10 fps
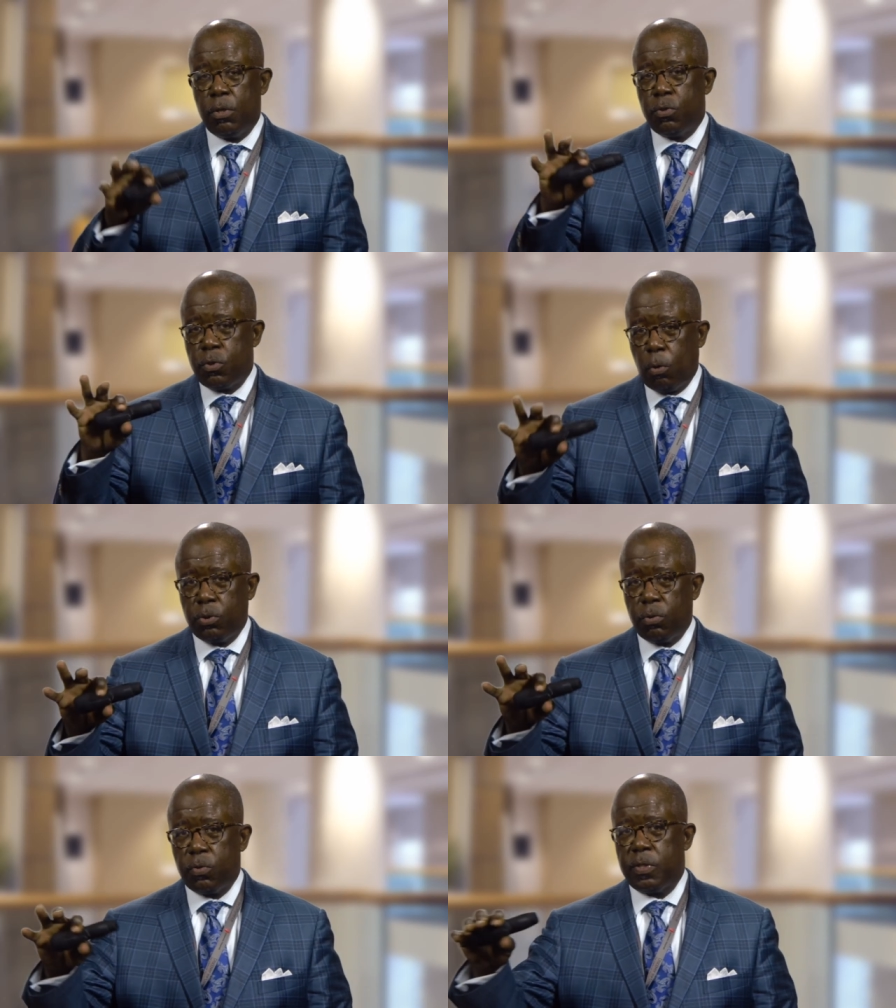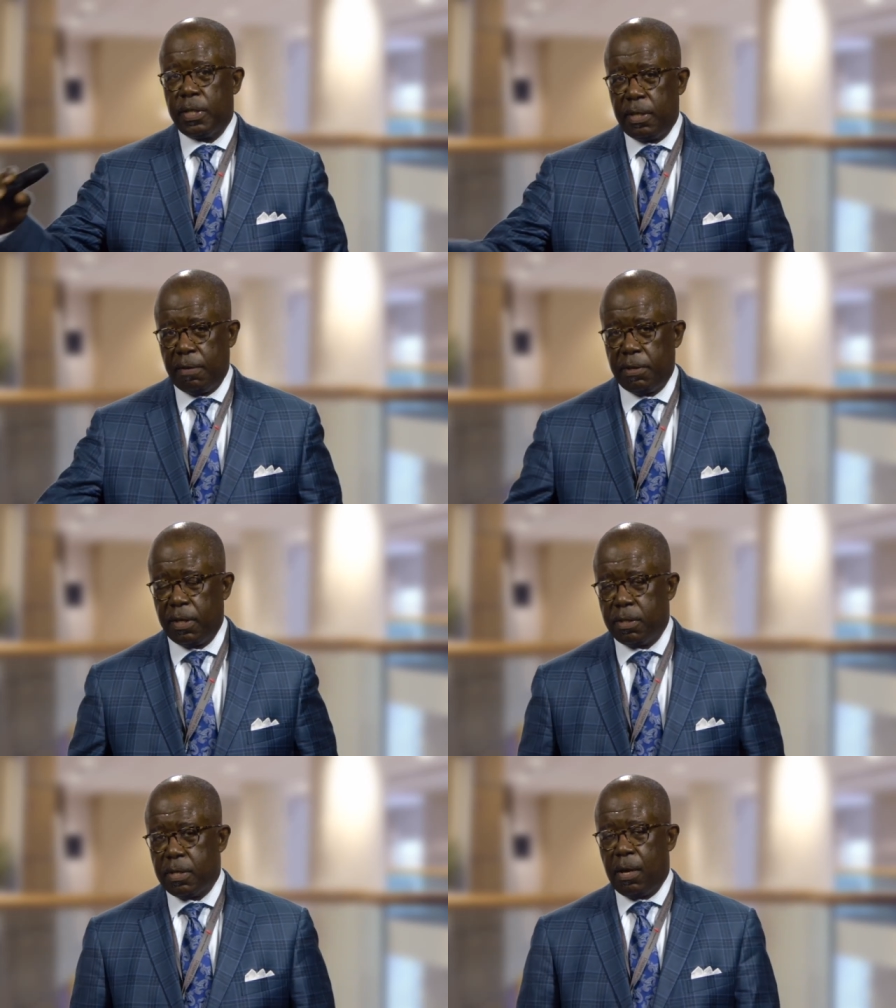social
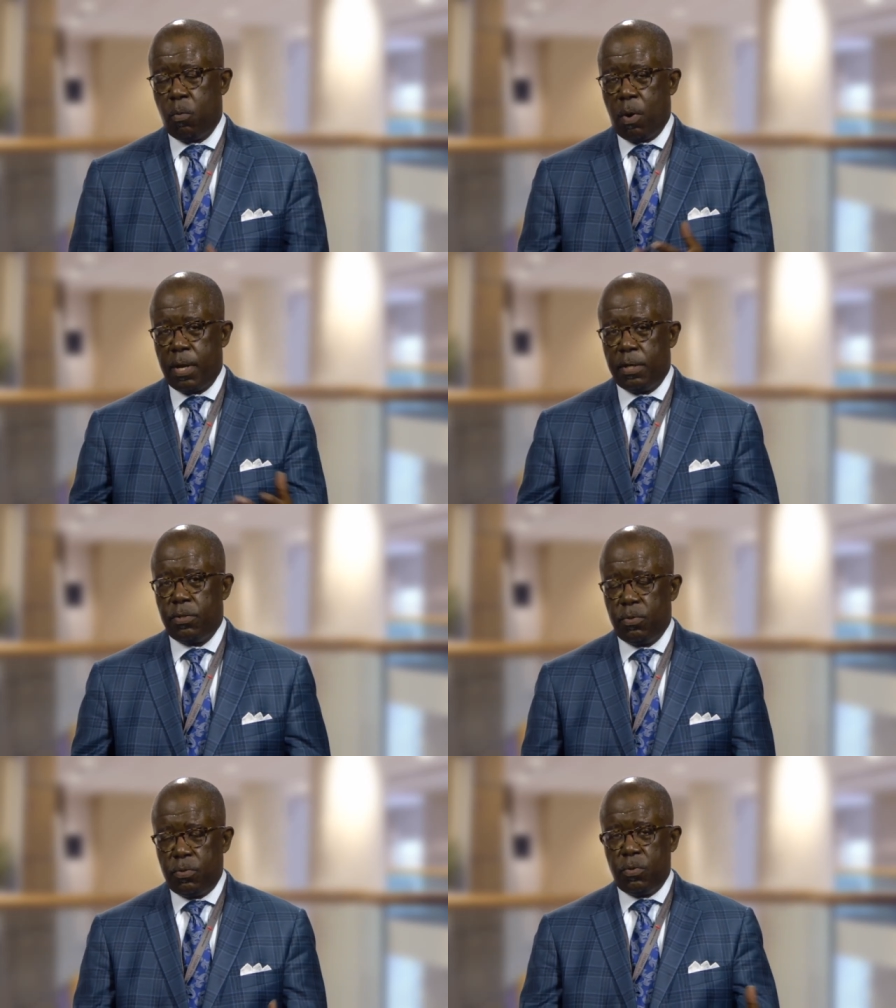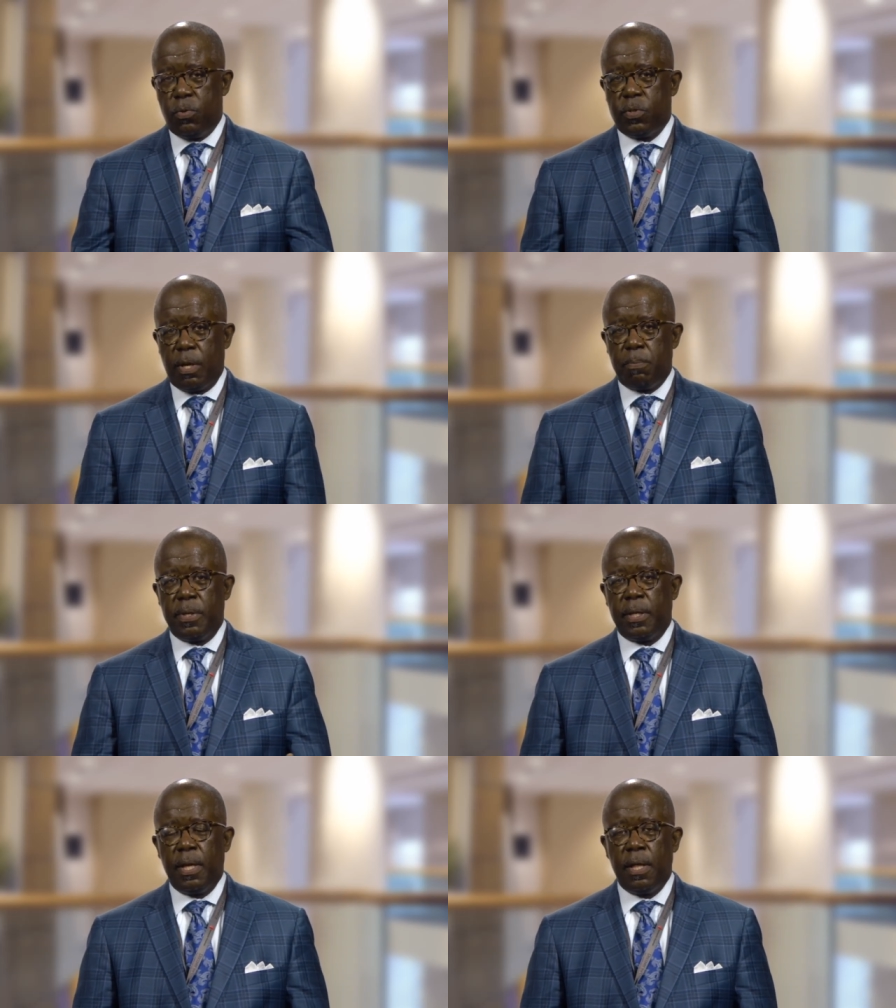significance. I wanted to do
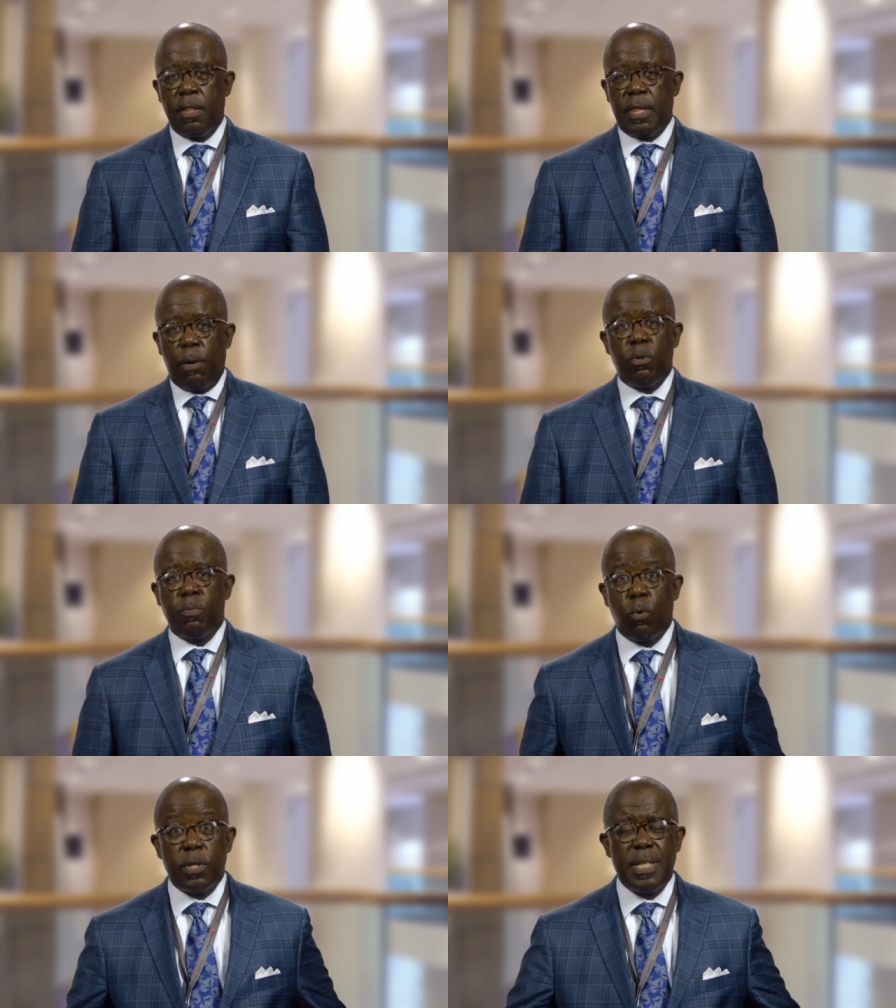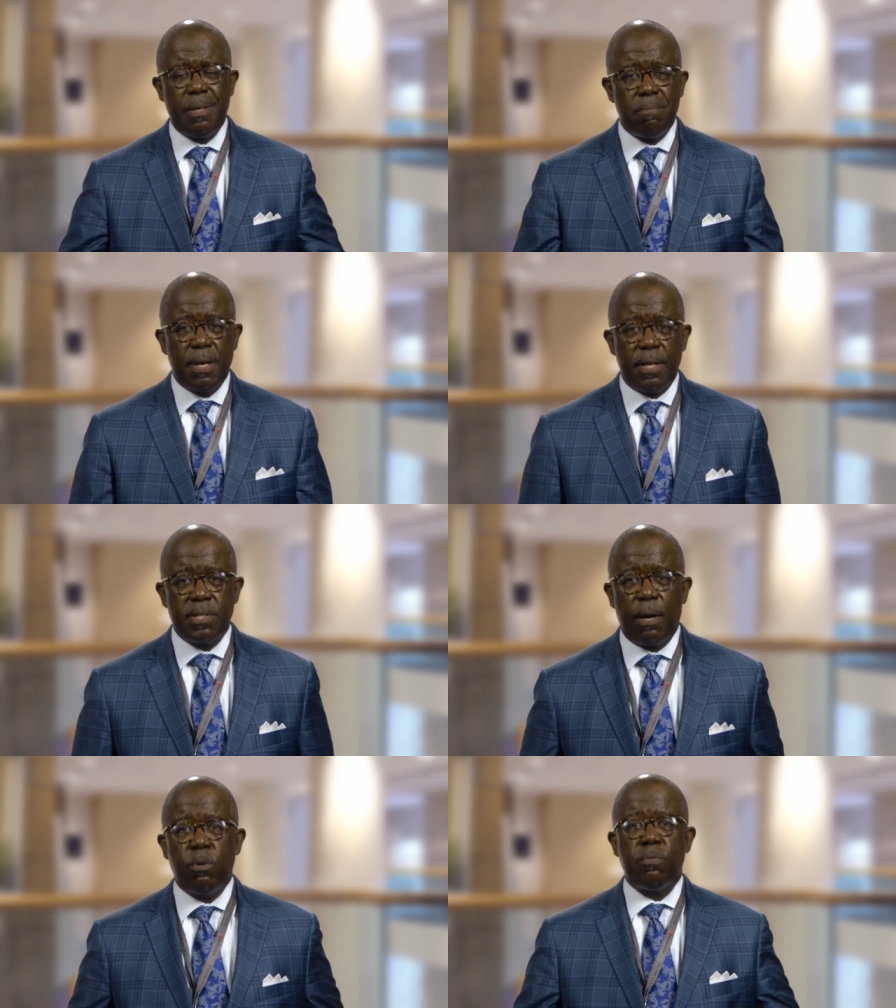something that was more team-based,
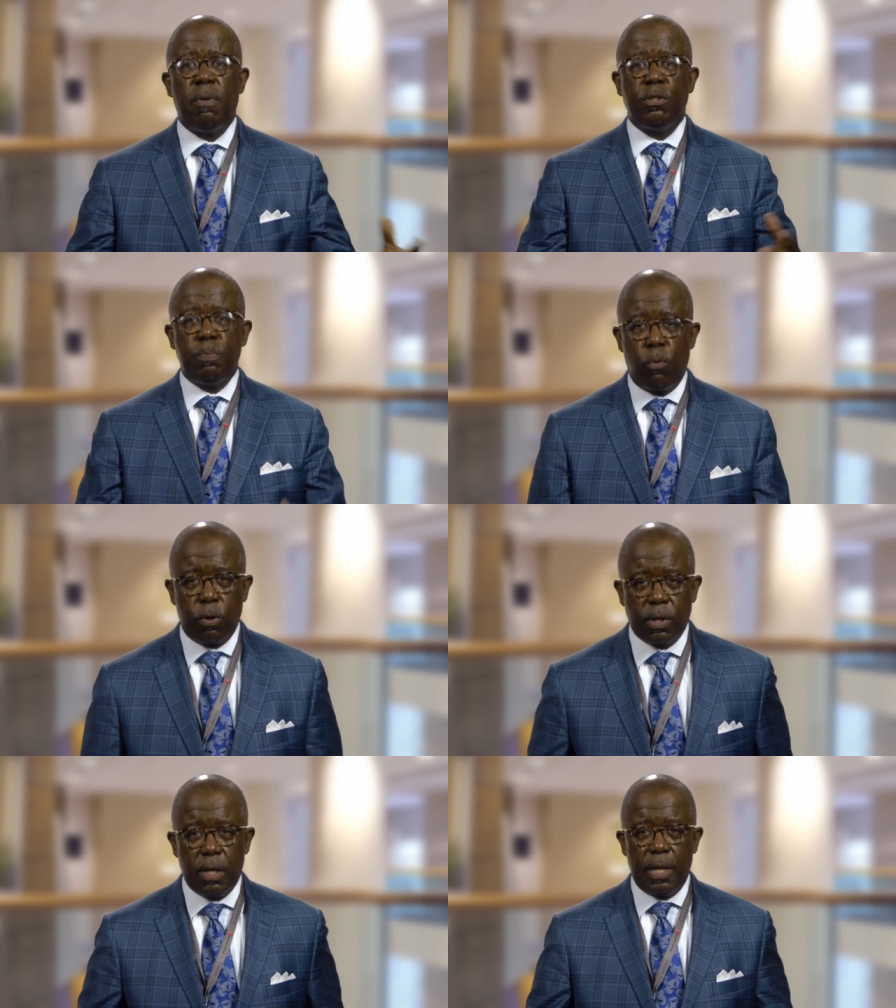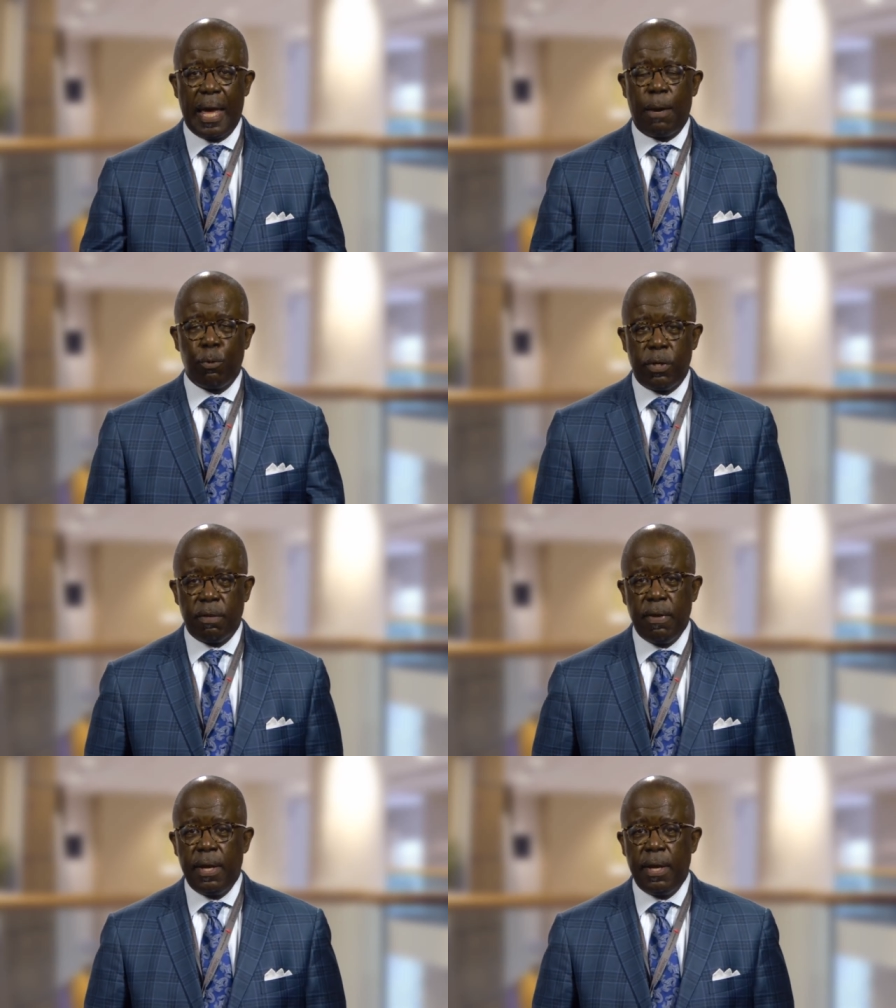that was much more collaborative,